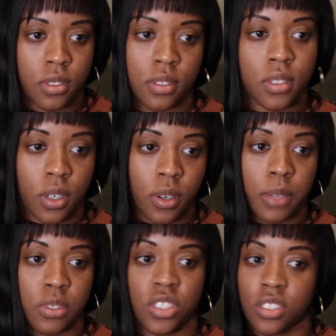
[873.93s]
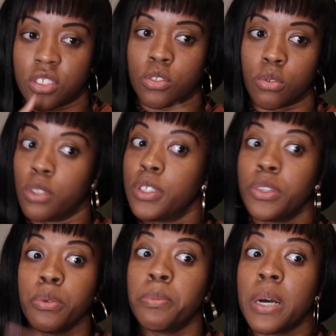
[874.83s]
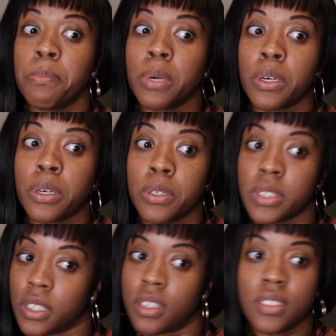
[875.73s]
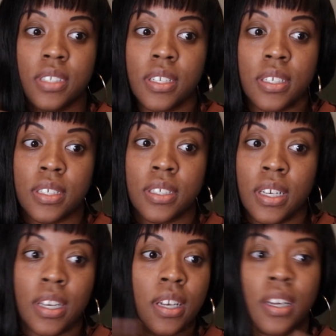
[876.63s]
So I was just scrolling through Bumble and all of a sudden